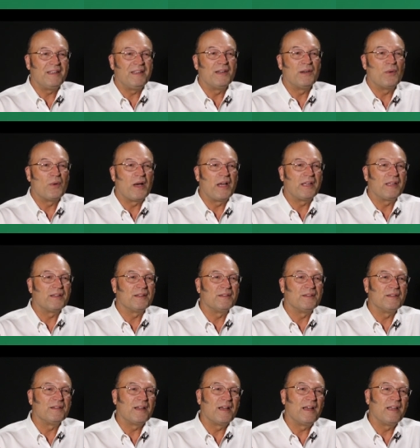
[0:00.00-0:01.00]
you know, I
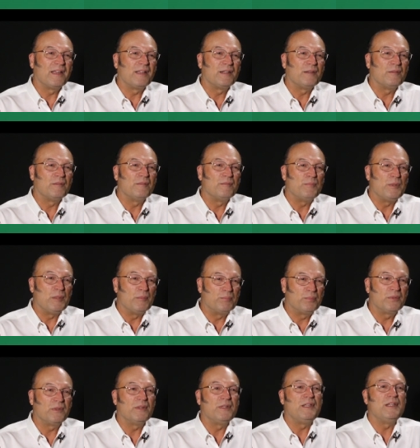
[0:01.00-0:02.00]
can, I can be
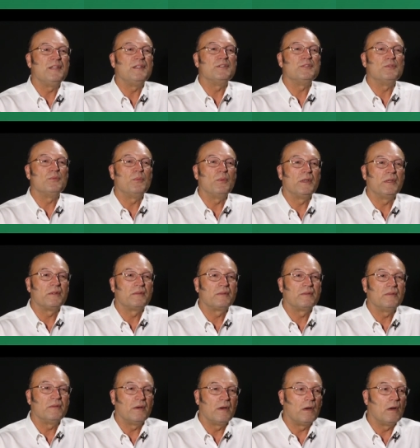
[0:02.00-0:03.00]
pleased with
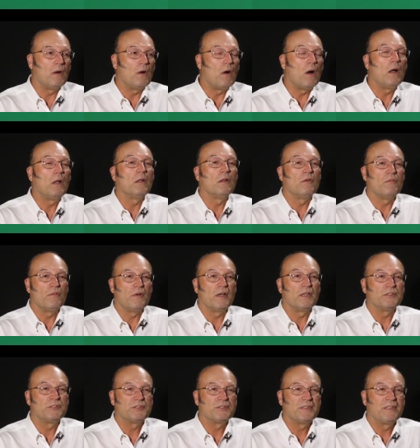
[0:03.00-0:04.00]
uh, all of
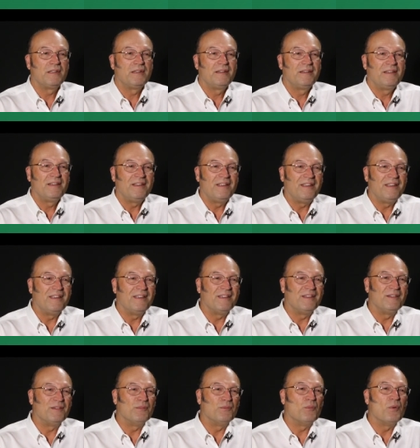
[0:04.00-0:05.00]
us
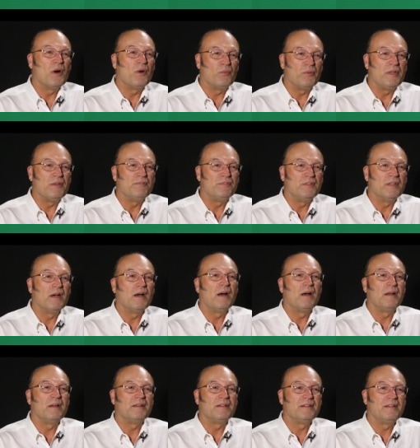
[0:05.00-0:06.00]
in what we've
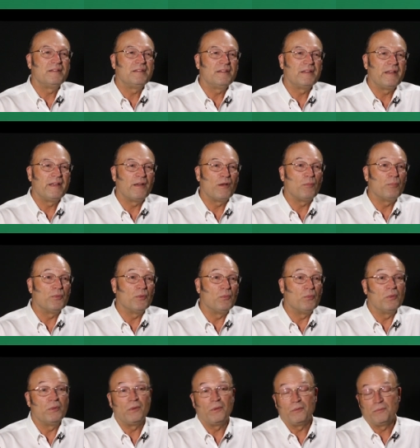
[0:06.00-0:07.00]
done to help the
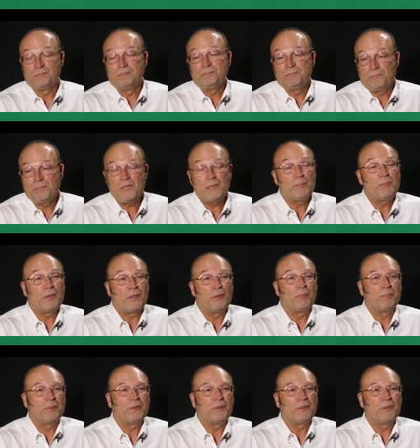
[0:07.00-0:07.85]
world be a better